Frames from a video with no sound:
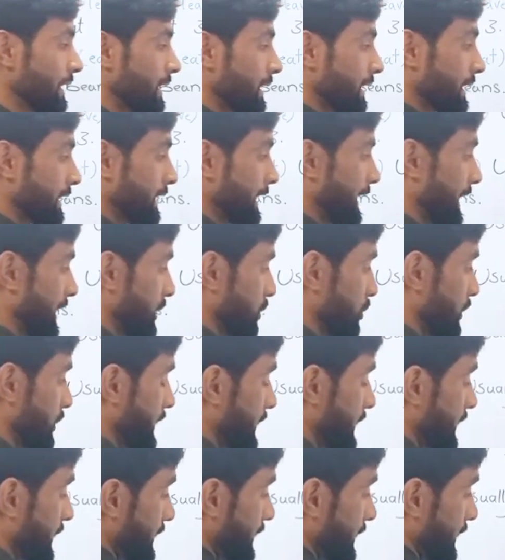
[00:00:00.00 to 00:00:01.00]

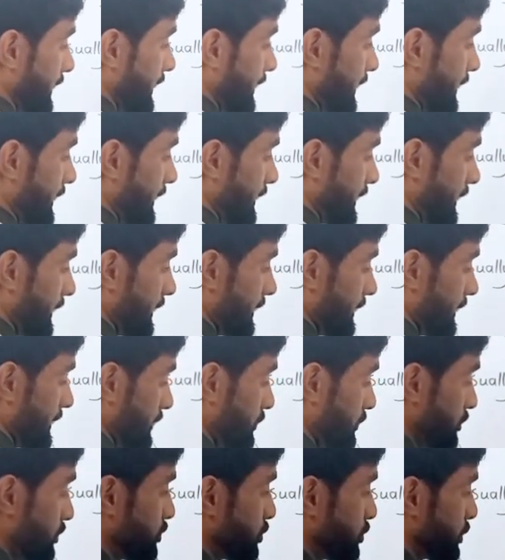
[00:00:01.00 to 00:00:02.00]
Now,
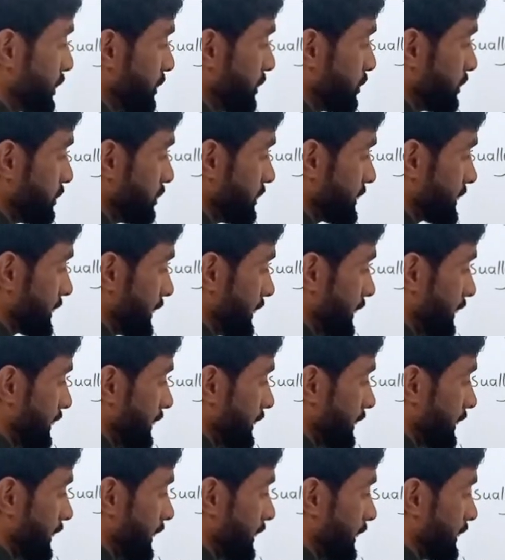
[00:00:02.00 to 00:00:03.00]
usually when we say
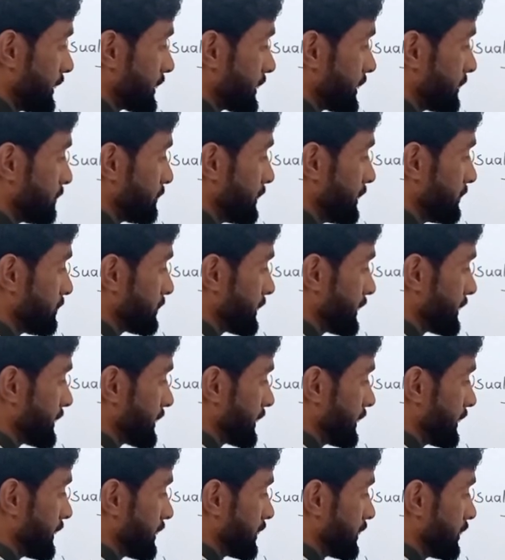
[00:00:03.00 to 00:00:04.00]
it is simple
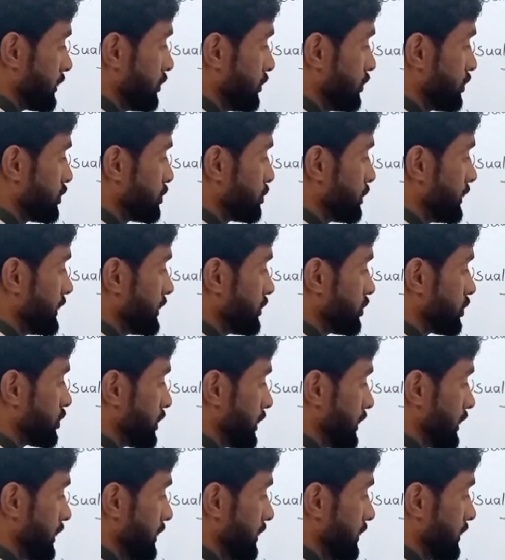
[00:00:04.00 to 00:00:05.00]
present, usually
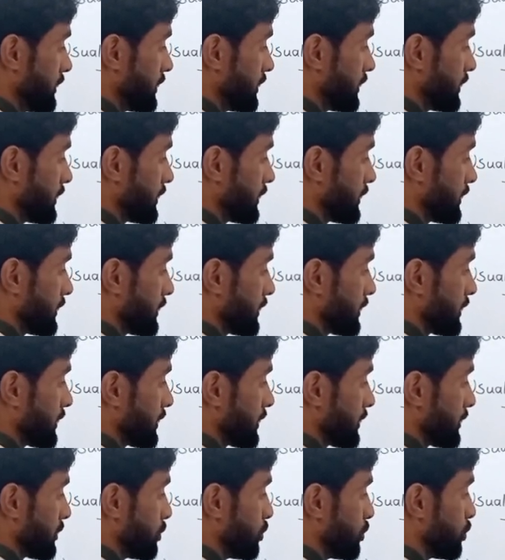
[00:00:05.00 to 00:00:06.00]
she
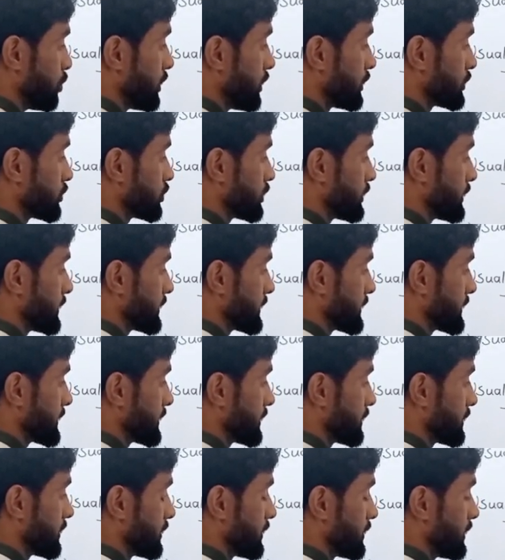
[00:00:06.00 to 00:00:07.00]
watches.
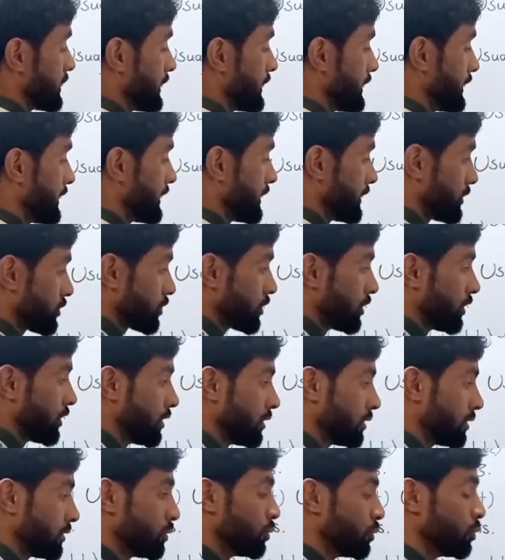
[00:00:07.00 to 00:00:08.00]

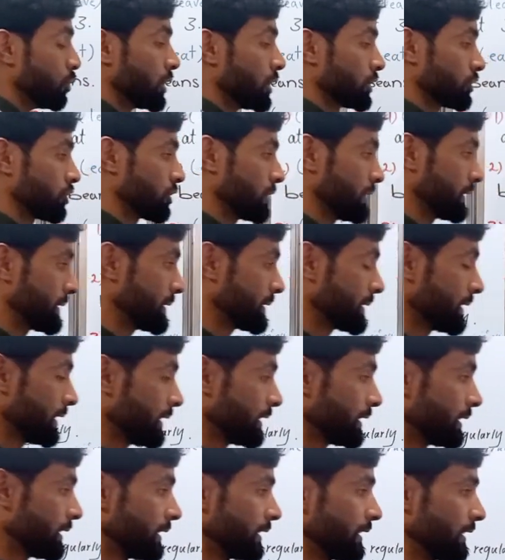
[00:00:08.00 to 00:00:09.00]
So, watches.
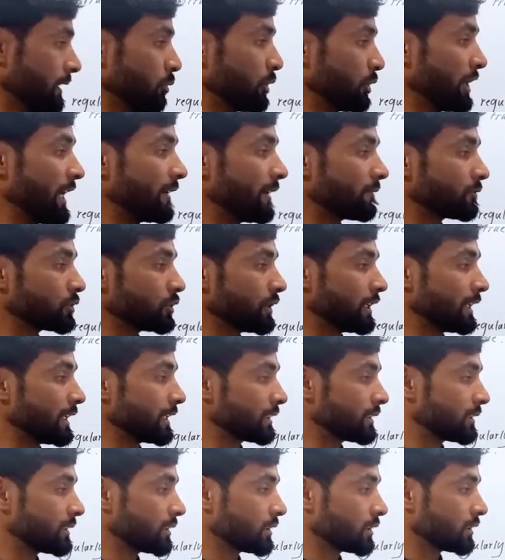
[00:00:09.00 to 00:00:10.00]
We have to
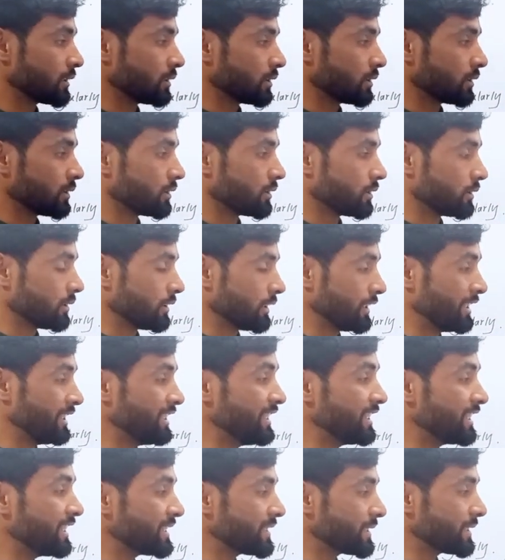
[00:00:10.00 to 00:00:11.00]
add
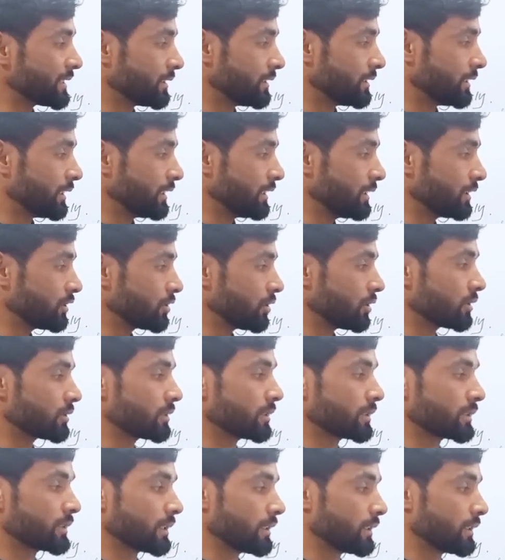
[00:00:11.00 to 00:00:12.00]
es at the end
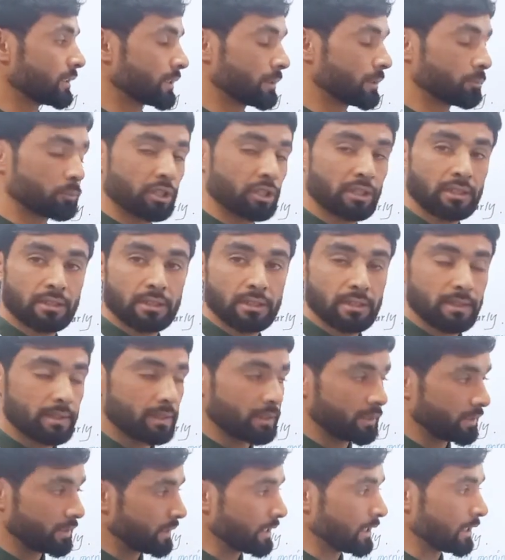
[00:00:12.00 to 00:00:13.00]
because the subject
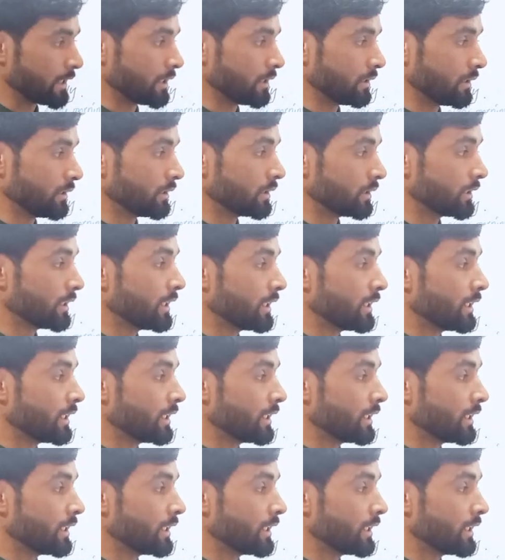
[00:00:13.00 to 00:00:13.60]
is singular.